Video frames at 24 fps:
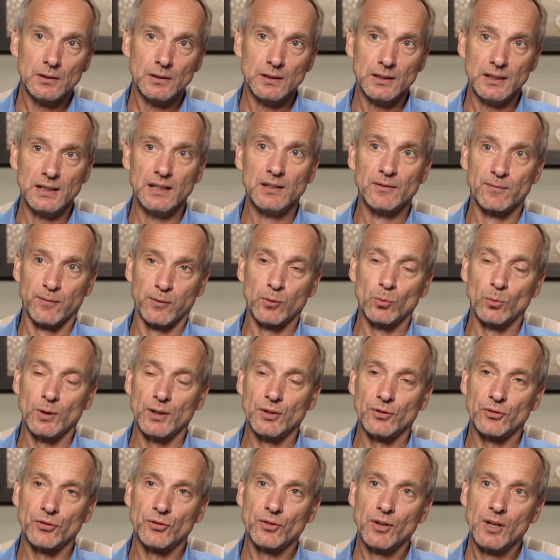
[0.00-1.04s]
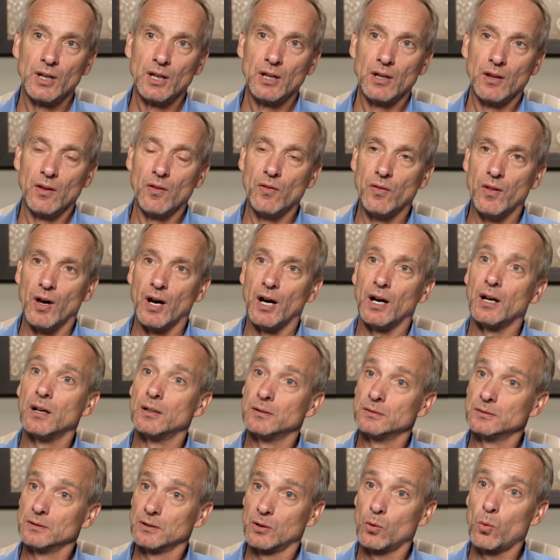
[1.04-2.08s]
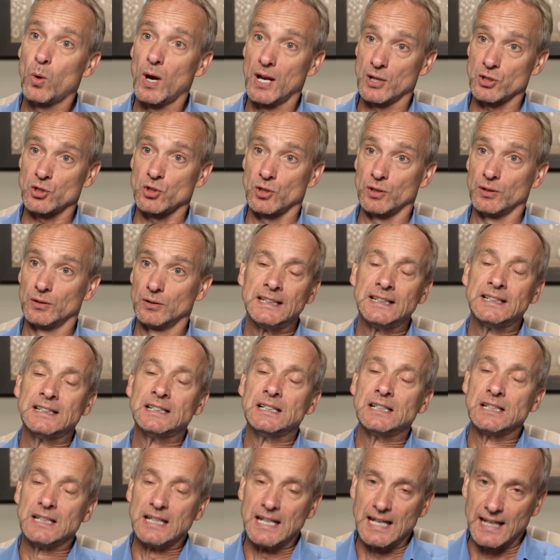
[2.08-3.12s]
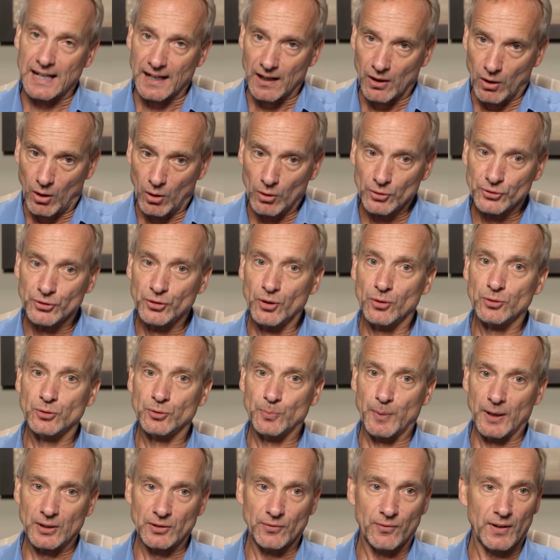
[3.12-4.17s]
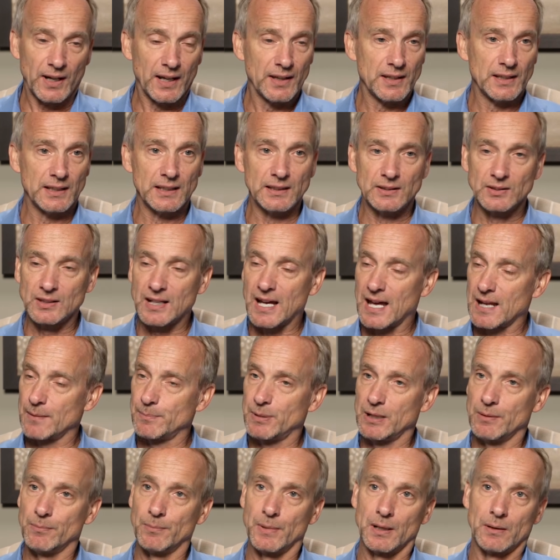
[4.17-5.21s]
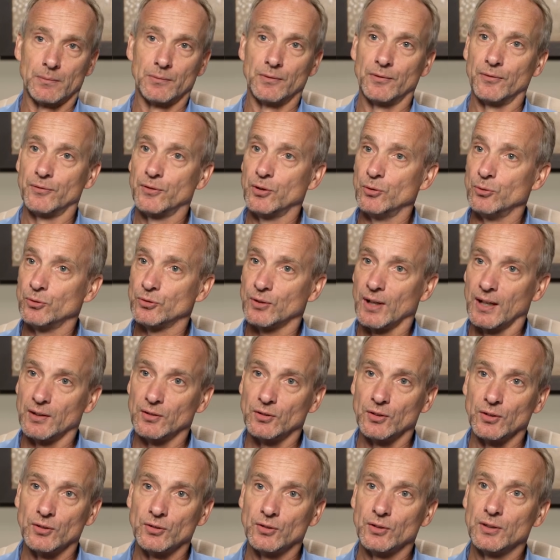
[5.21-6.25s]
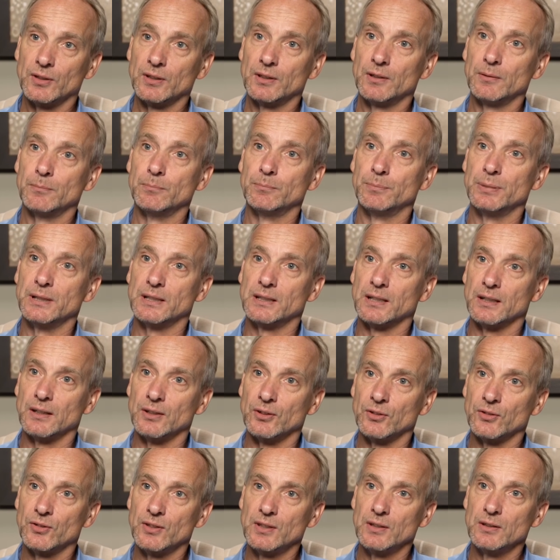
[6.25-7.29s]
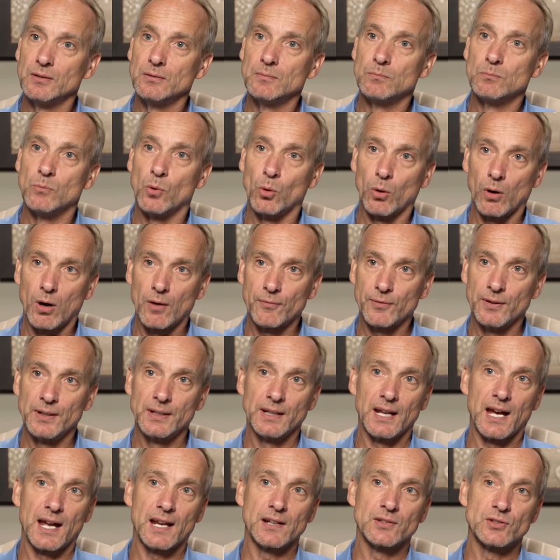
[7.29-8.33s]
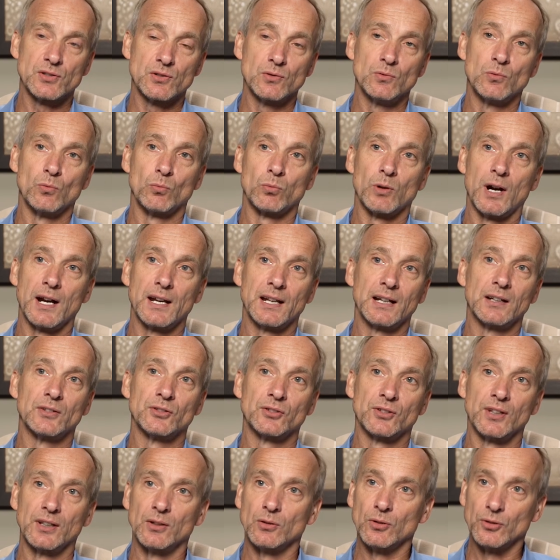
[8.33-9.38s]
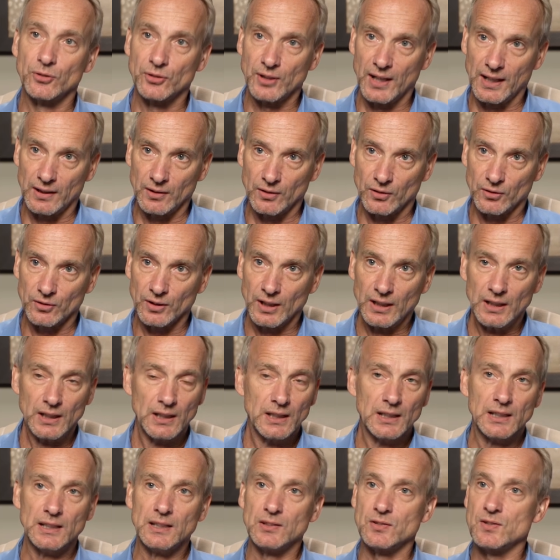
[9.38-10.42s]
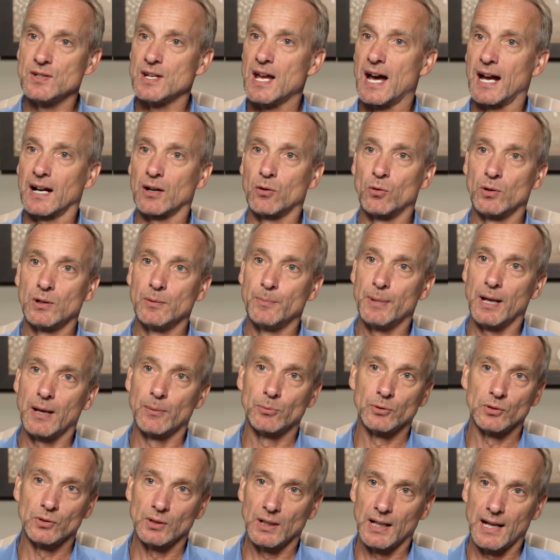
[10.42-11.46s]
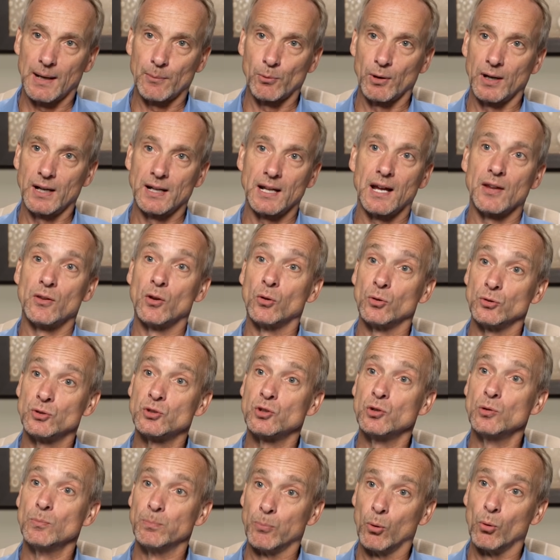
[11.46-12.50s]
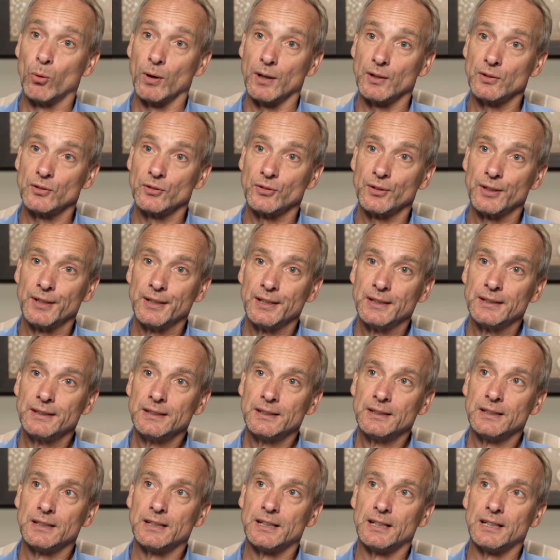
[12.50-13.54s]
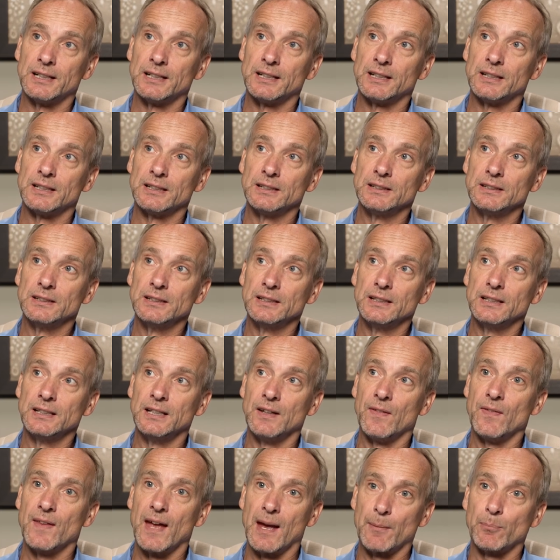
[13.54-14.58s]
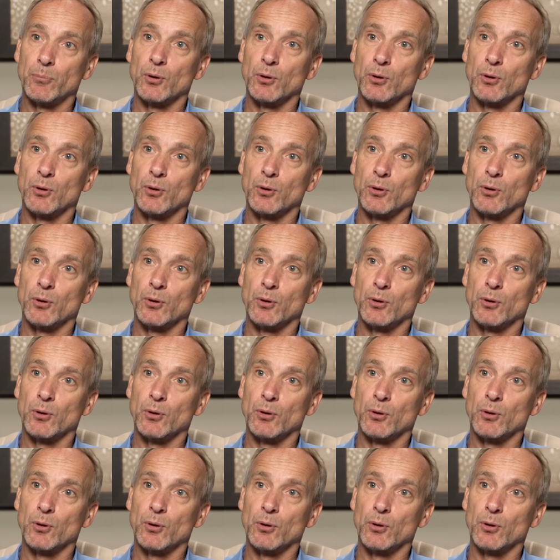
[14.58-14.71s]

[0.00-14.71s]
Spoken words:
influence the question? And I also specify that it's got to be a minimum of 2 sentences, because more often than not, a student writing a single sentence is not going to be able to elaborate on those 2 points in that